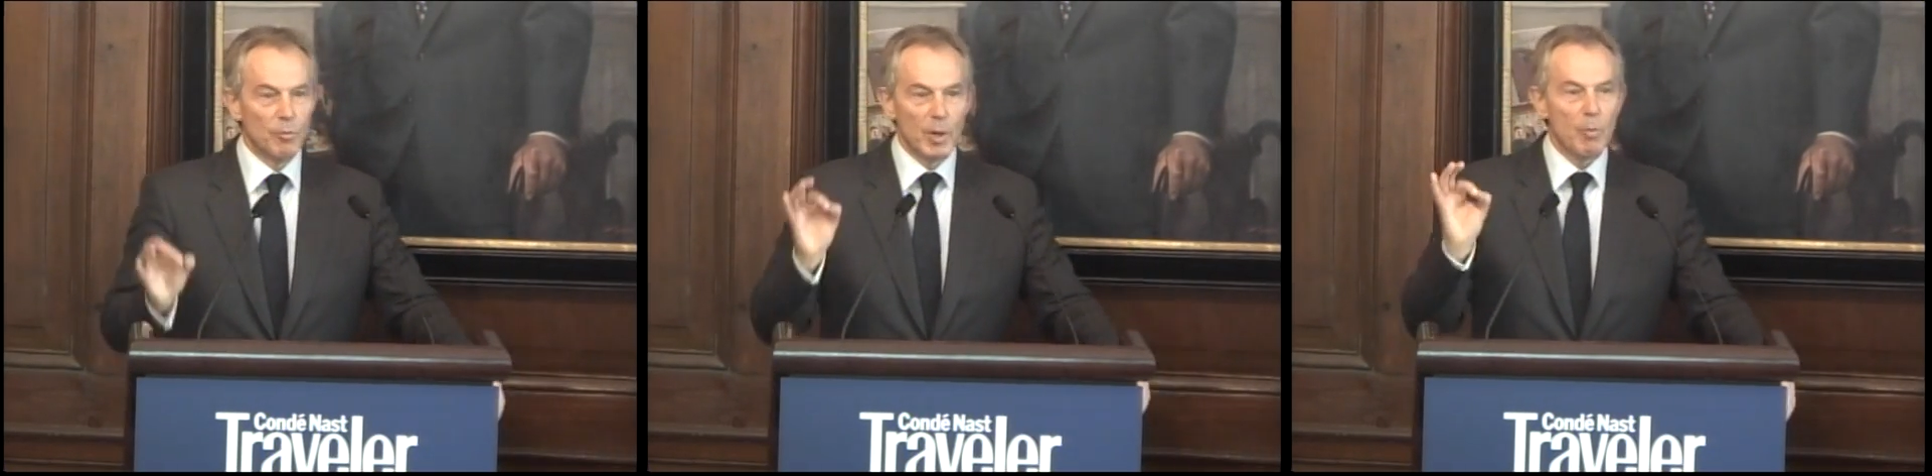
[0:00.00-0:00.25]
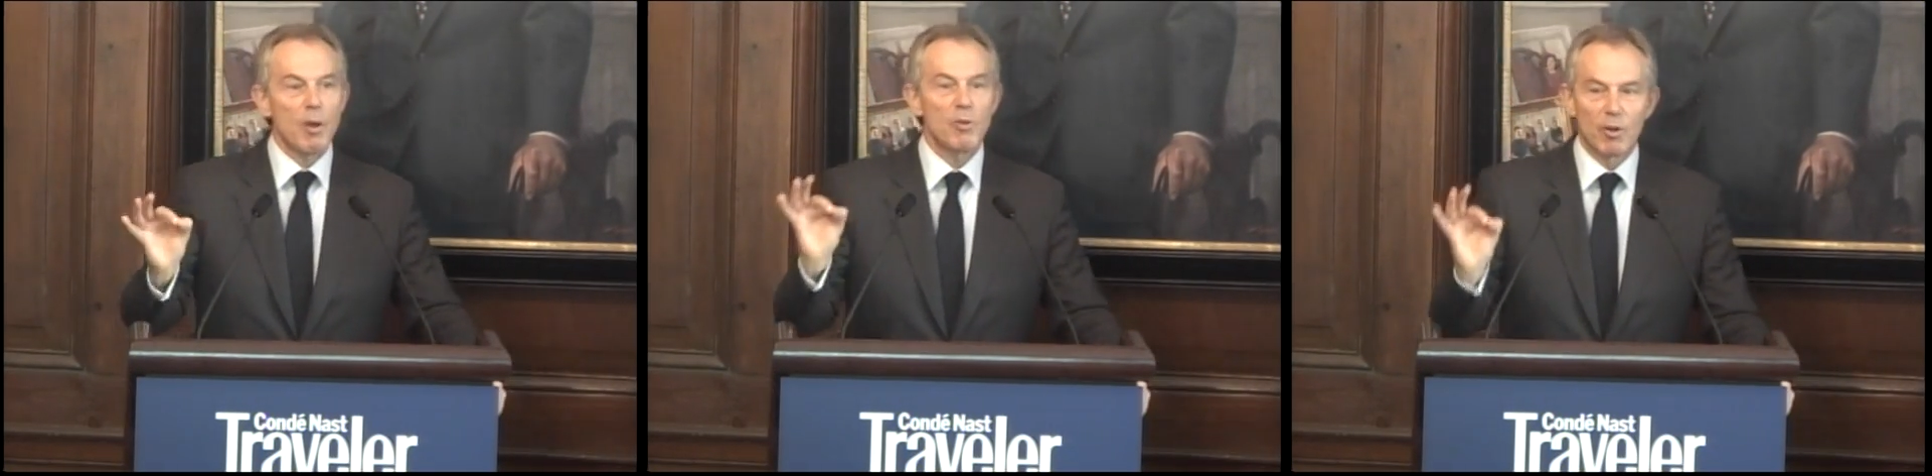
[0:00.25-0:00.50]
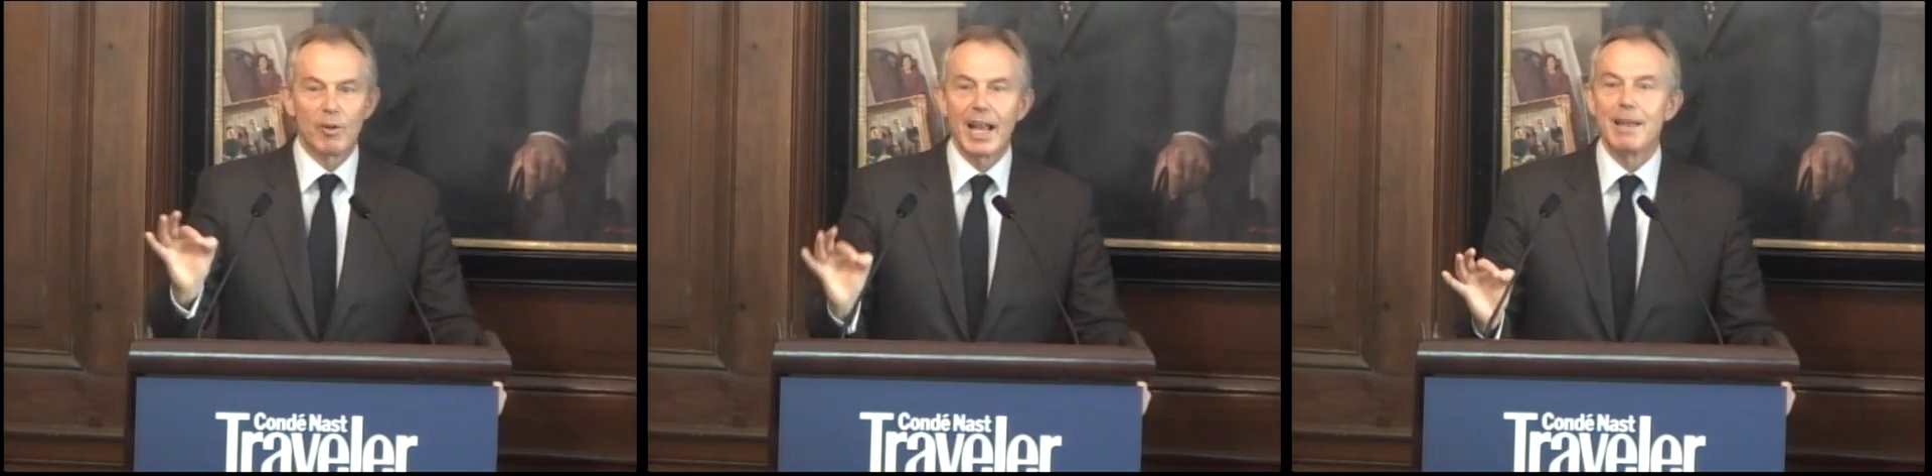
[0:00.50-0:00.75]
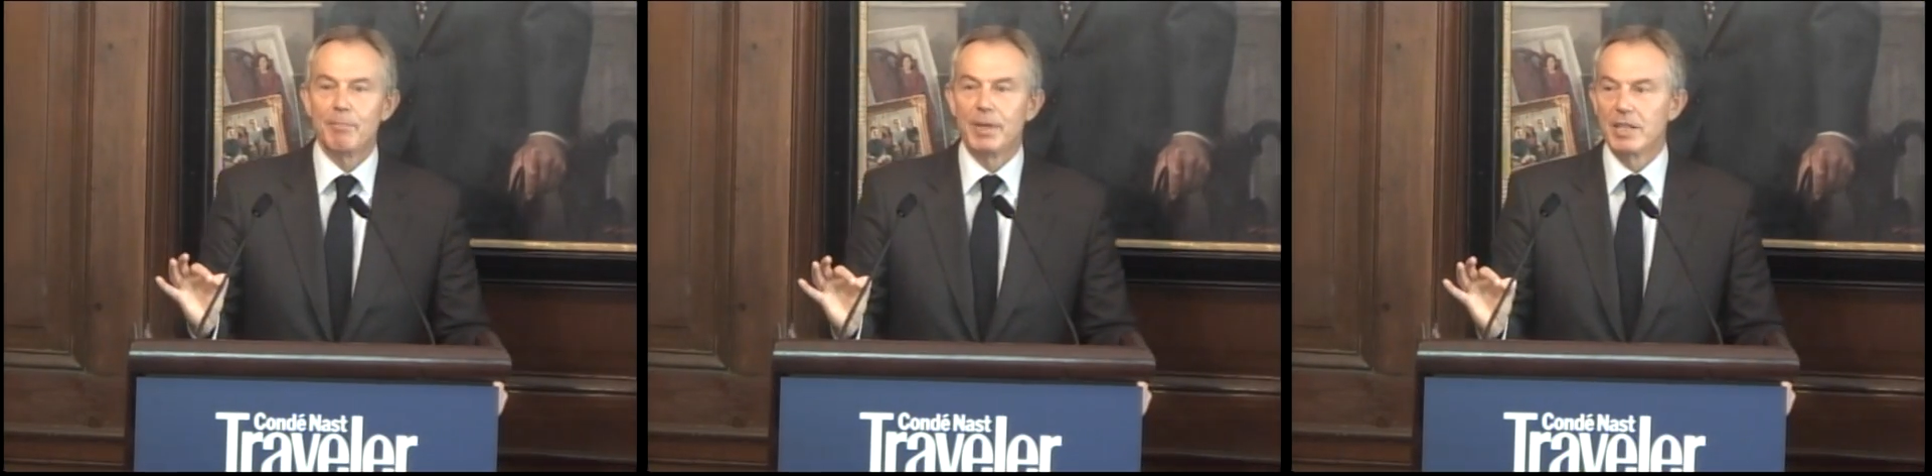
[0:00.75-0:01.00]
we won't
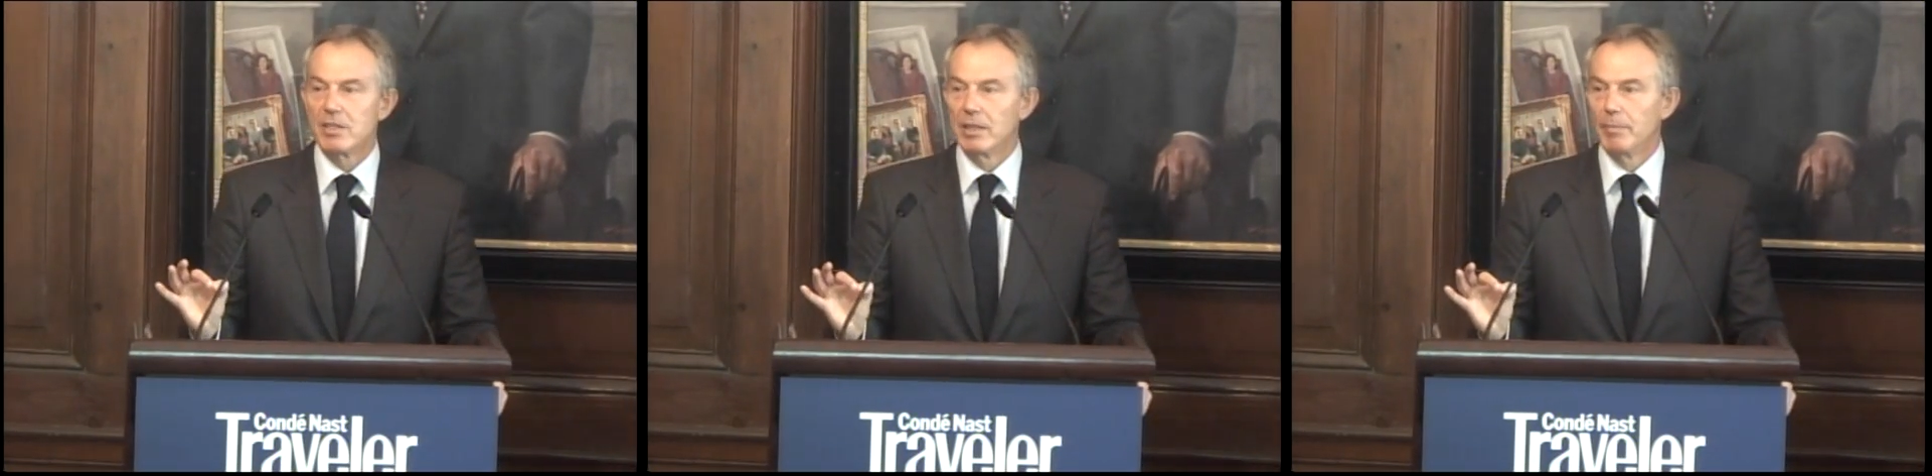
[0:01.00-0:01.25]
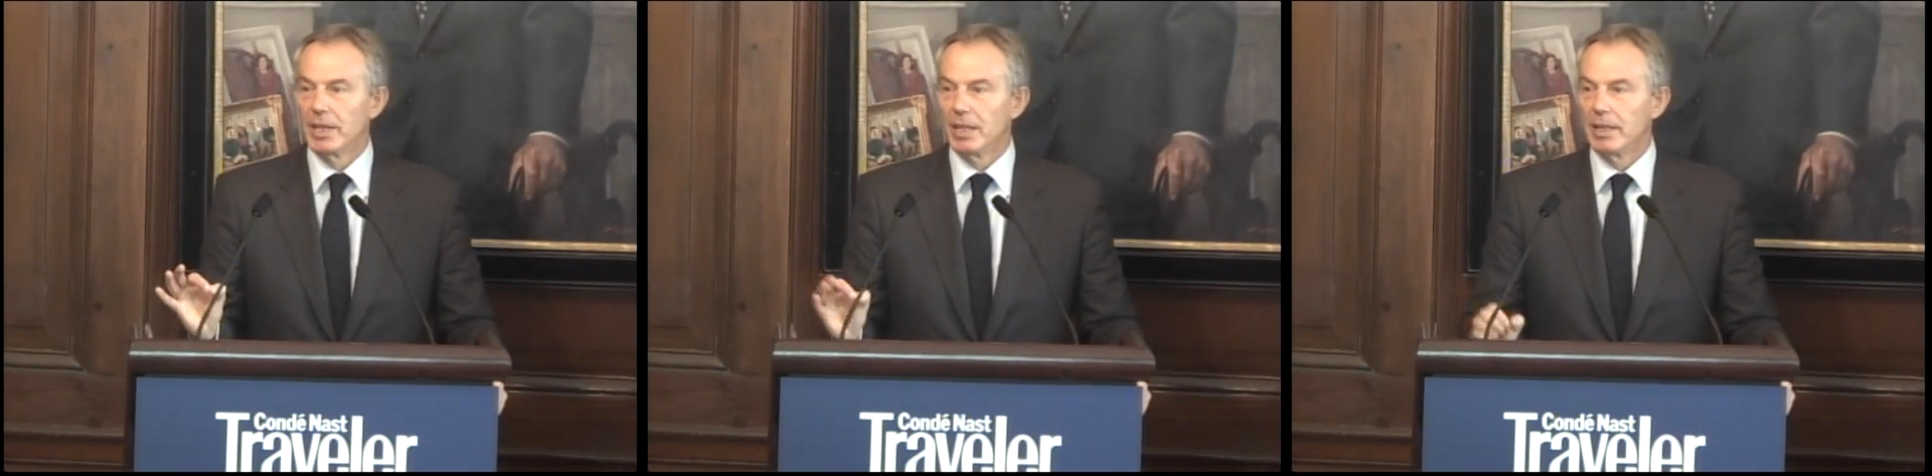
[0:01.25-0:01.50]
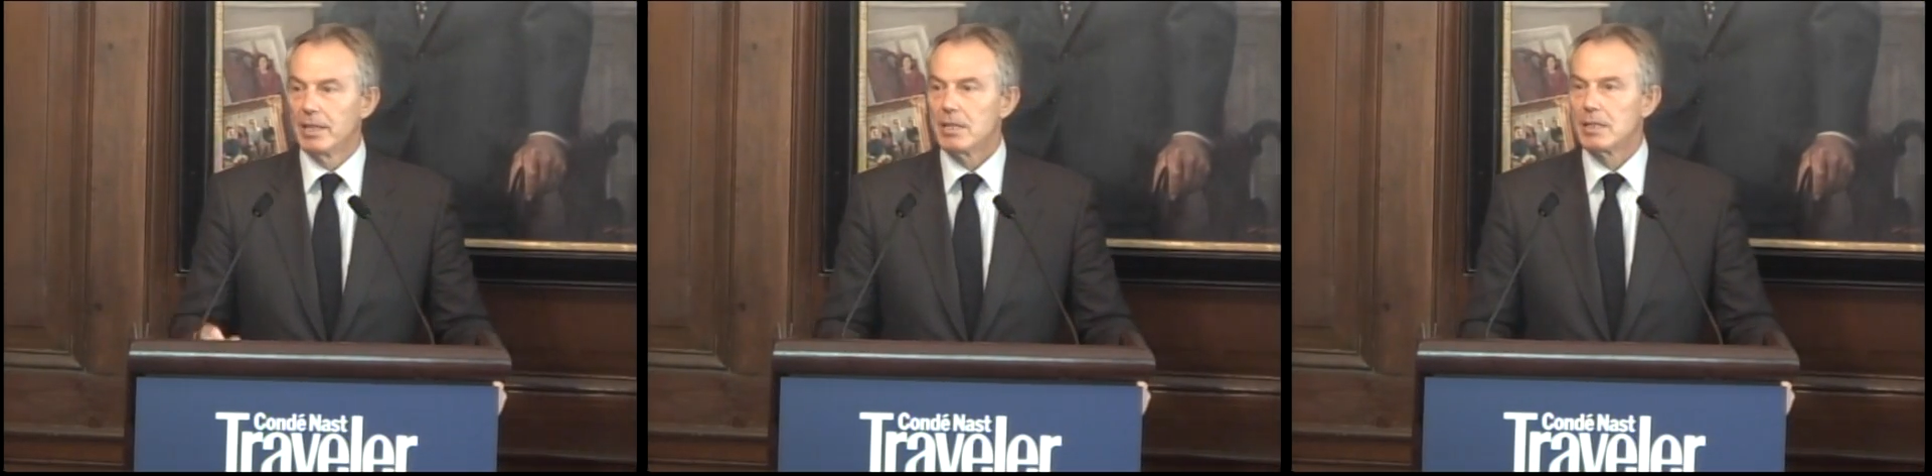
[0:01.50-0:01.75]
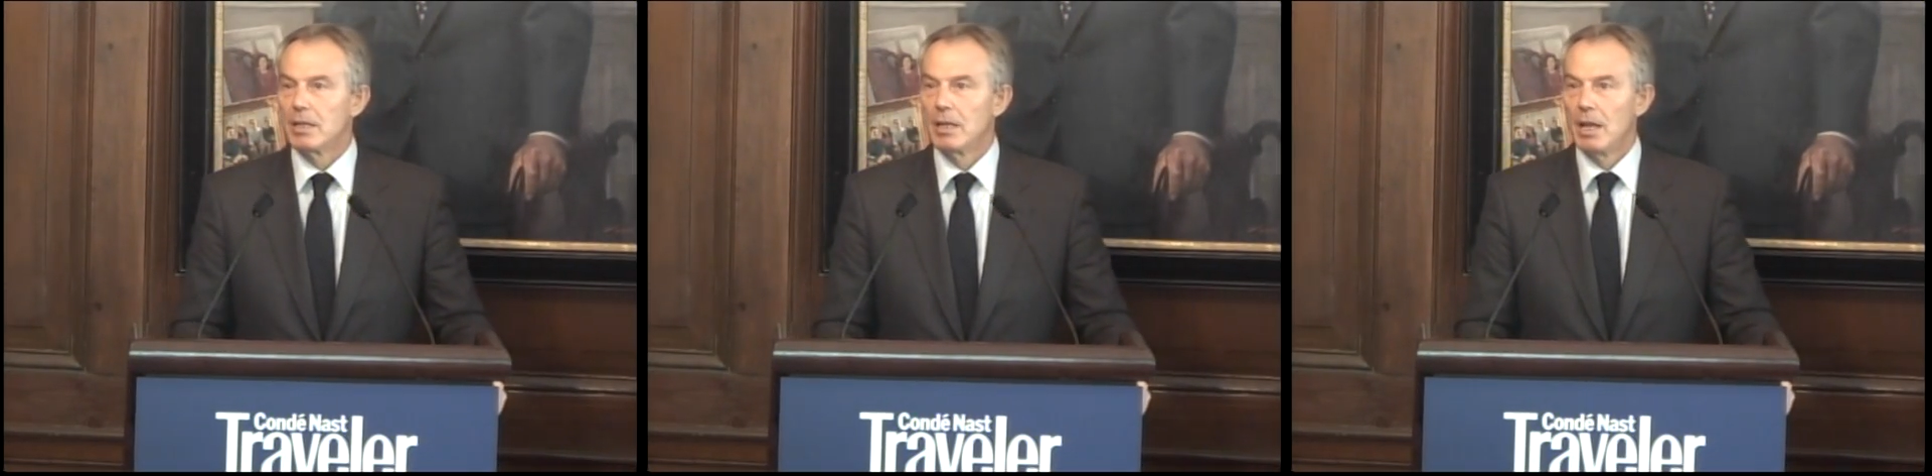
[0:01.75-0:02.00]
create peace in the Middle
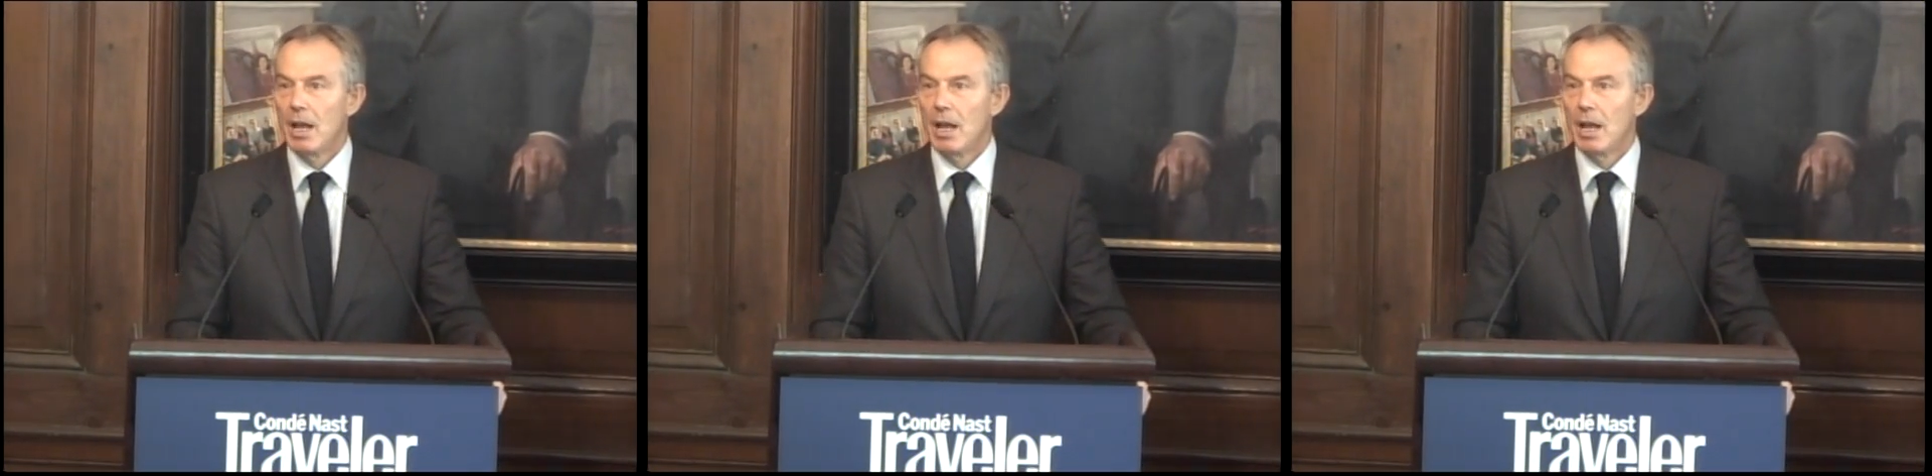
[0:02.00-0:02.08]
East